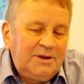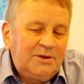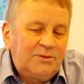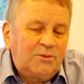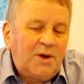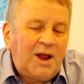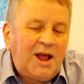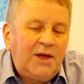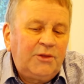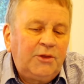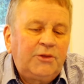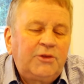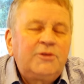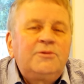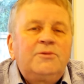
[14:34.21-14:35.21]
rather
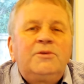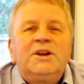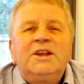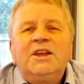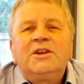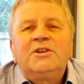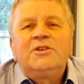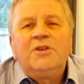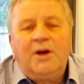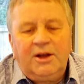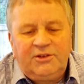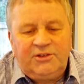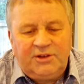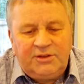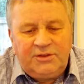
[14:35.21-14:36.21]
than
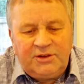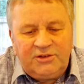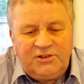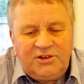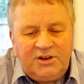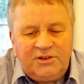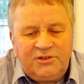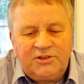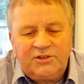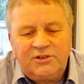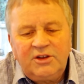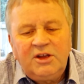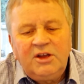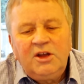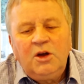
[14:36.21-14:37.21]
recognizing that
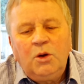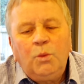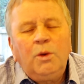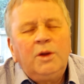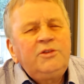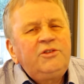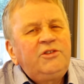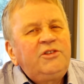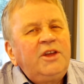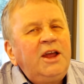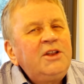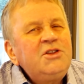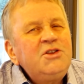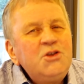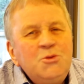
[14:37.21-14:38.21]
Jesus wants
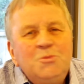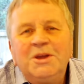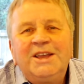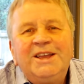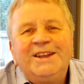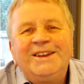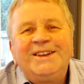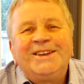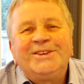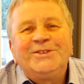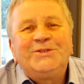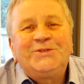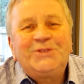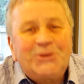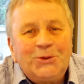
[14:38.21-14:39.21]
a new beginning
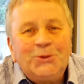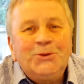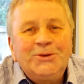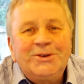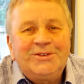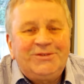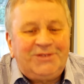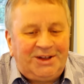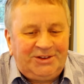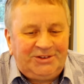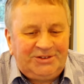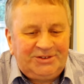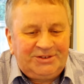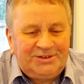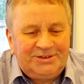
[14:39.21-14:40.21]
for all of
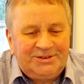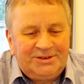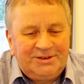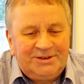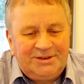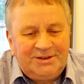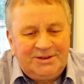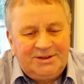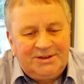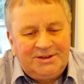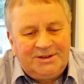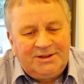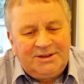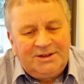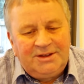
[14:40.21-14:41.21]
us,
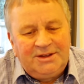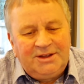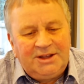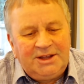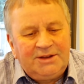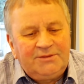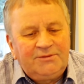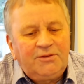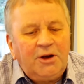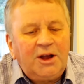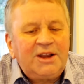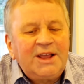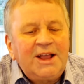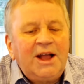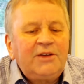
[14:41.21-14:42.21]

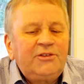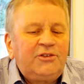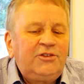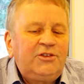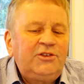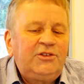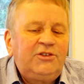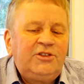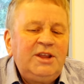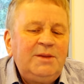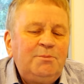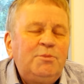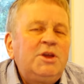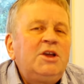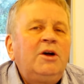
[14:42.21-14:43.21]
inviting us to
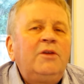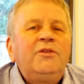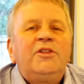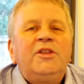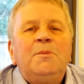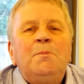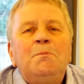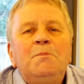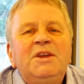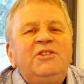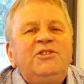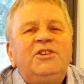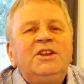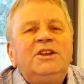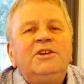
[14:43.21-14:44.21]
step beyond the
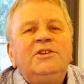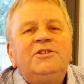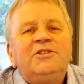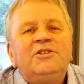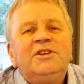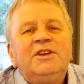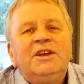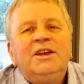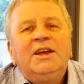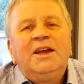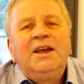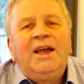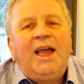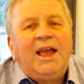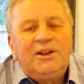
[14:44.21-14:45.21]
messiness
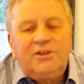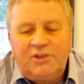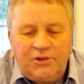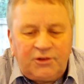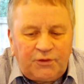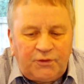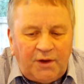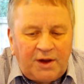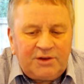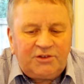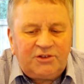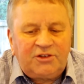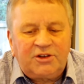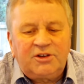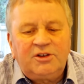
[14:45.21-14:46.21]
and
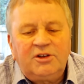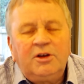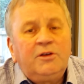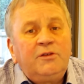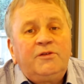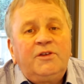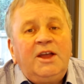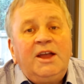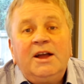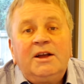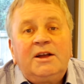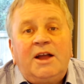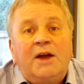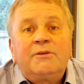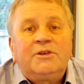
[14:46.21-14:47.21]
dysfunction of our
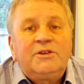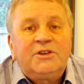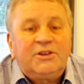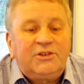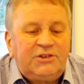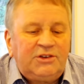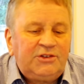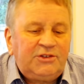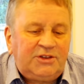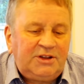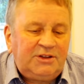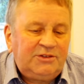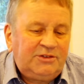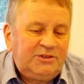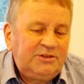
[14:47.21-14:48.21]
current
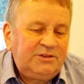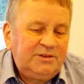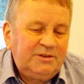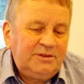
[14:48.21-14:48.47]
existence